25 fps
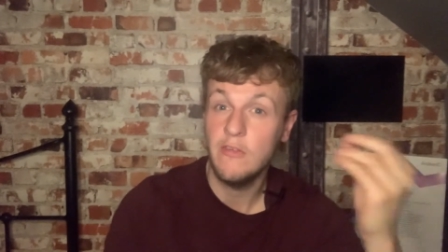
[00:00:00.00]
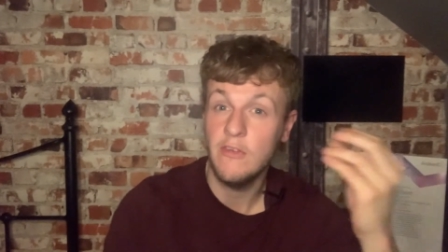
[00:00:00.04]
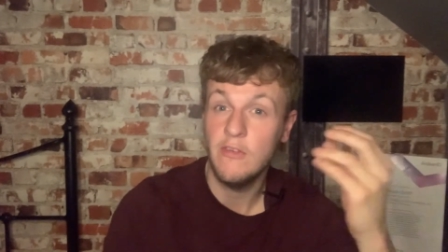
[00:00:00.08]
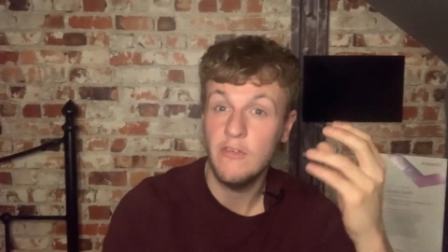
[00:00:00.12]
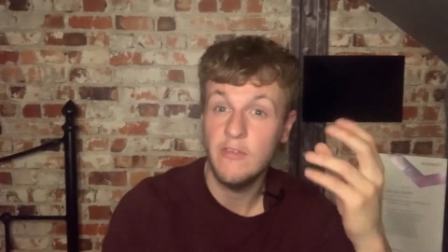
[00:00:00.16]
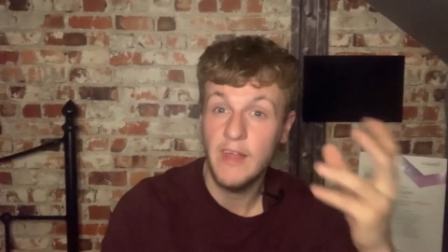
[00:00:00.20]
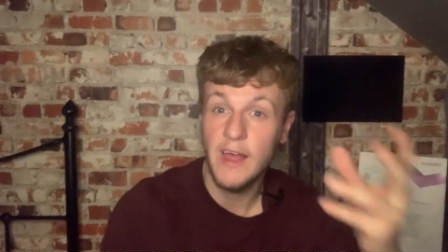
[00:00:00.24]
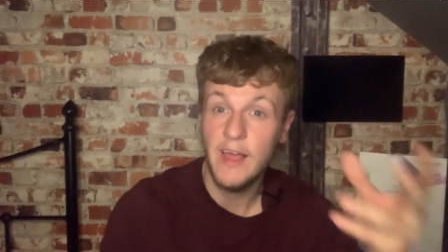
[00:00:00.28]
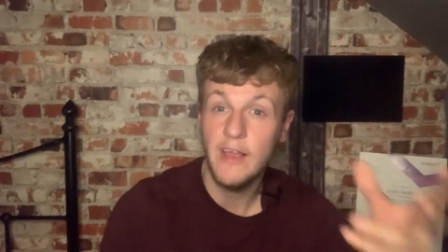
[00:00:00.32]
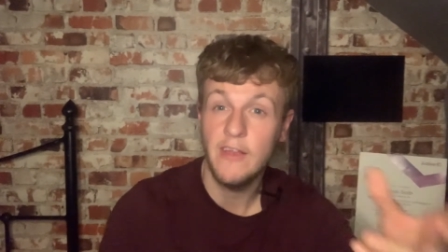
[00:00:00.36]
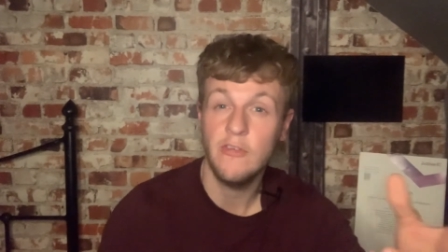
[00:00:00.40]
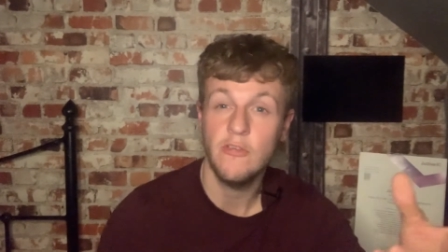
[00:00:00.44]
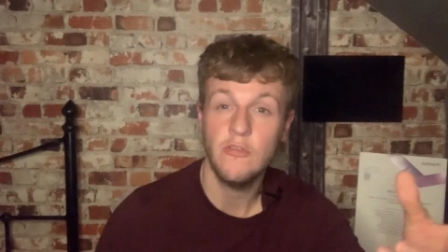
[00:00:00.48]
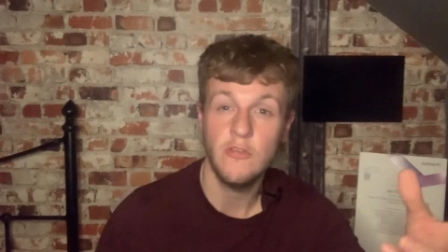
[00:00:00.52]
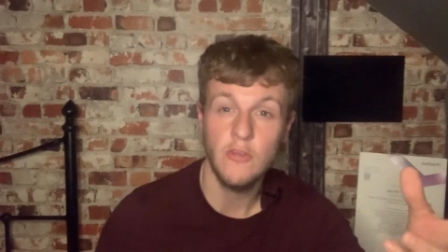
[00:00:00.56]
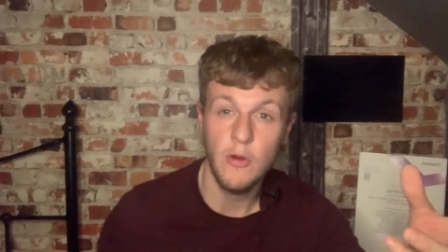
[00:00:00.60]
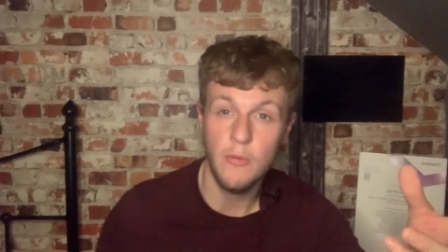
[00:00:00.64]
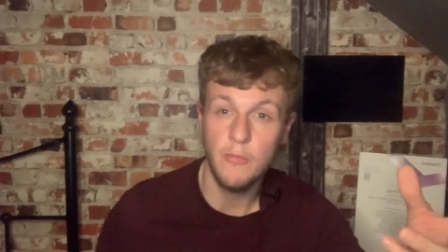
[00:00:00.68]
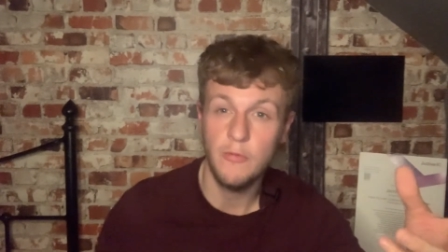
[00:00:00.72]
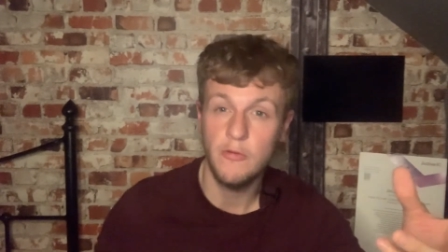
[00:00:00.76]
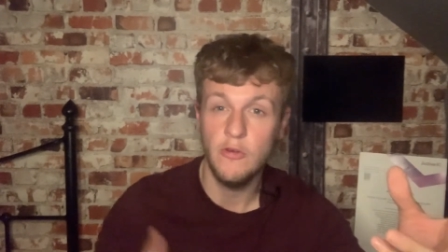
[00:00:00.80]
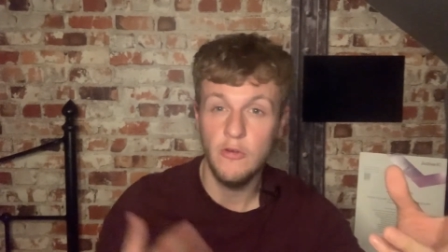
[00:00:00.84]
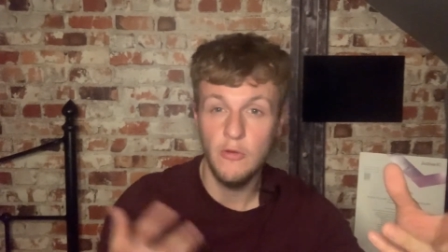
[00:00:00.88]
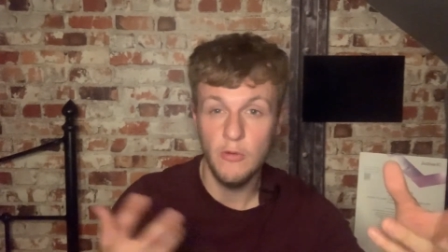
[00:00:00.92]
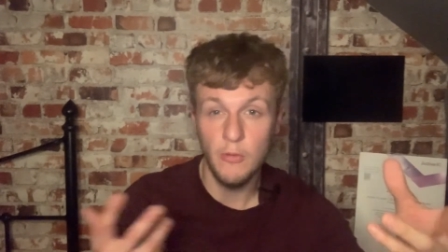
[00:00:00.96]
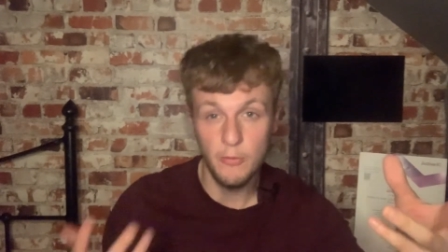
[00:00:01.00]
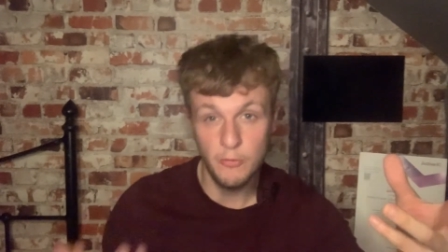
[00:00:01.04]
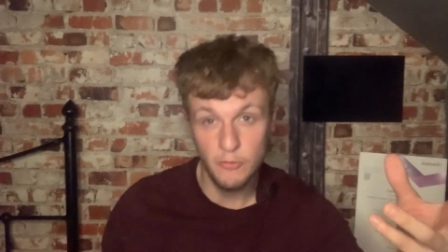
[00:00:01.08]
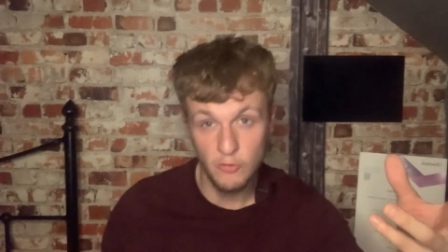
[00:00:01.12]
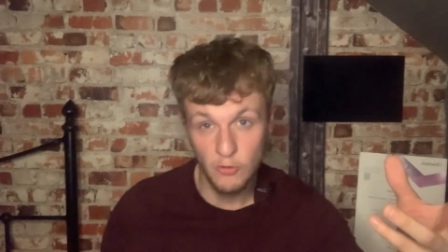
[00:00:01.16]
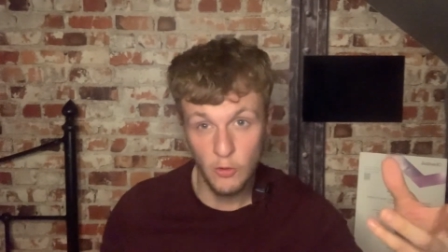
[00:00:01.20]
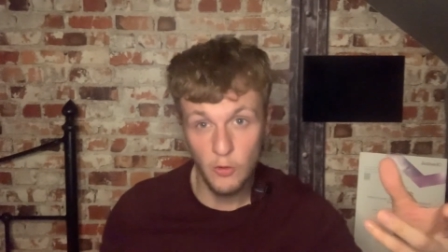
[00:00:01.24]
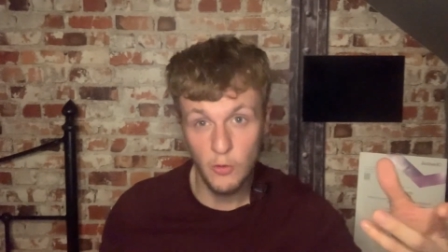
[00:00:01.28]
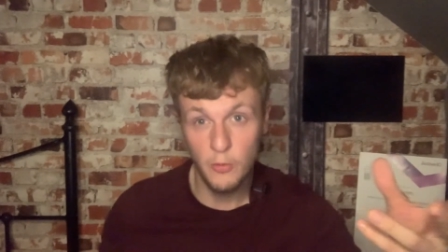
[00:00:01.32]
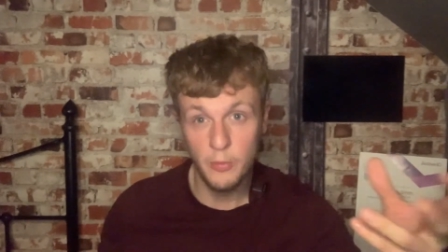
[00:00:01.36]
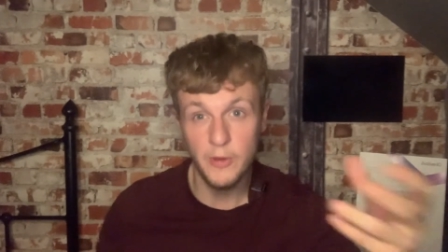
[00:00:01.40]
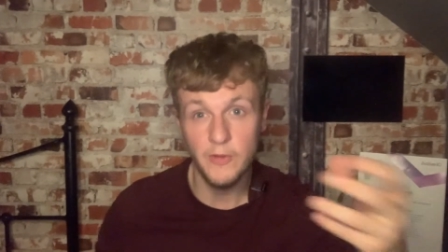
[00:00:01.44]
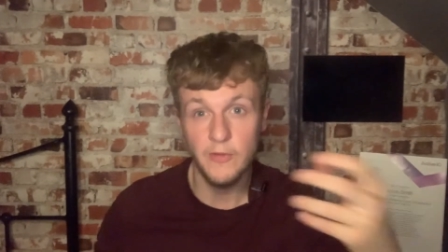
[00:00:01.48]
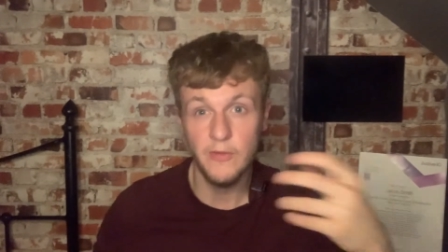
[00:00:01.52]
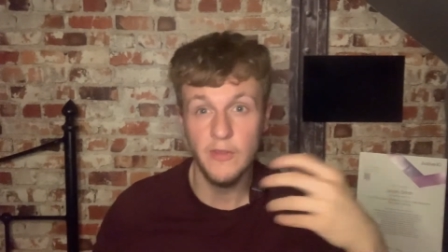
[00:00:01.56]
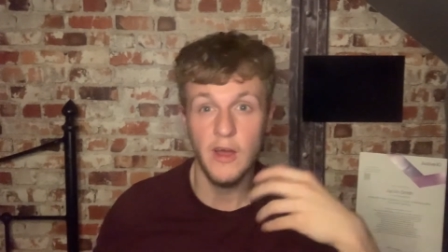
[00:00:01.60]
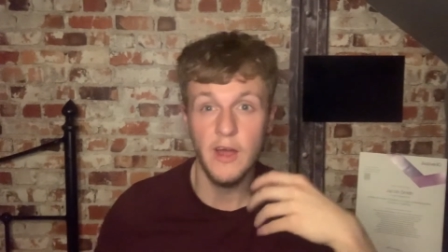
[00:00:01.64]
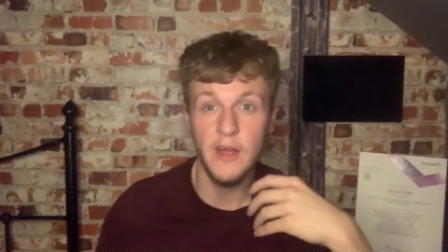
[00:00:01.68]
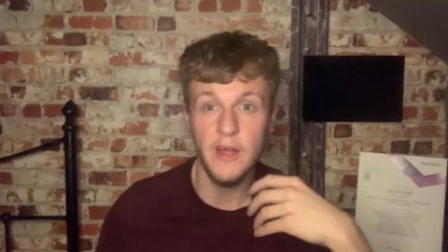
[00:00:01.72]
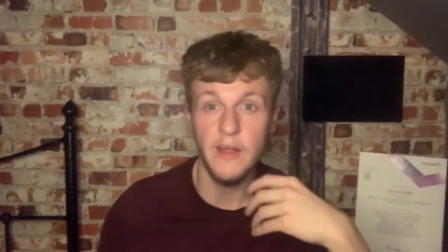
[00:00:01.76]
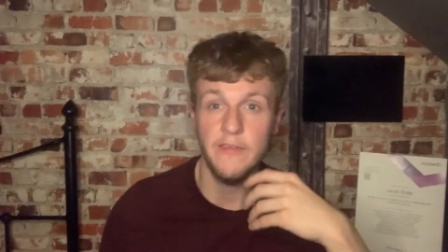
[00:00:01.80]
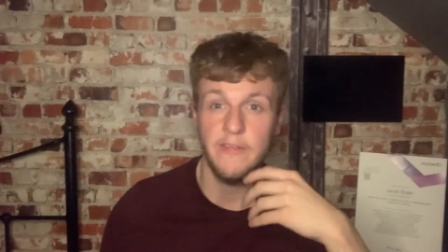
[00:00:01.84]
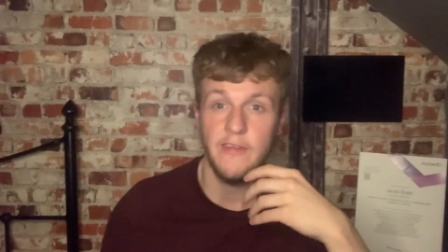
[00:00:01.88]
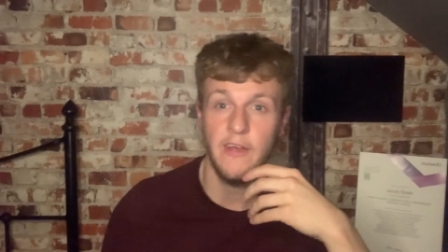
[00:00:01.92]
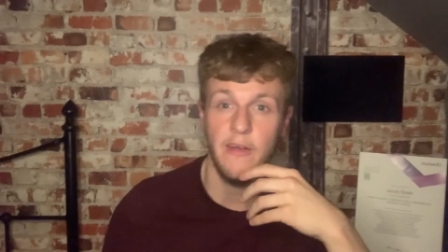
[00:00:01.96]
is that it stops you absorbing
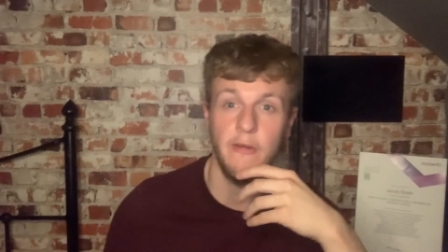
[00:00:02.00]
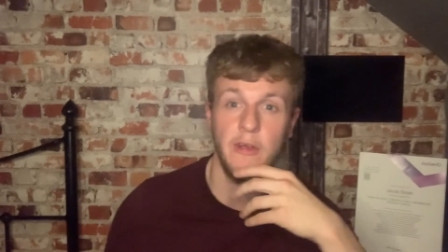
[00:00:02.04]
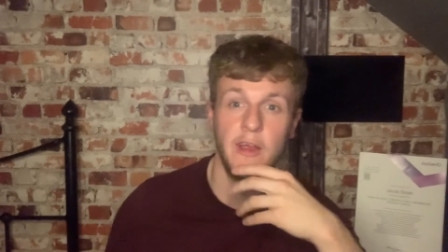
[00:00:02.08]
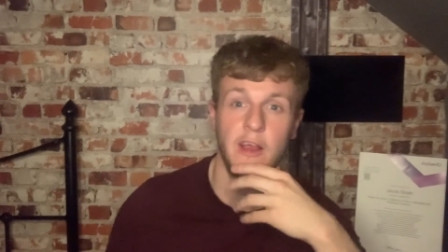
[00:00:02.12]
dietary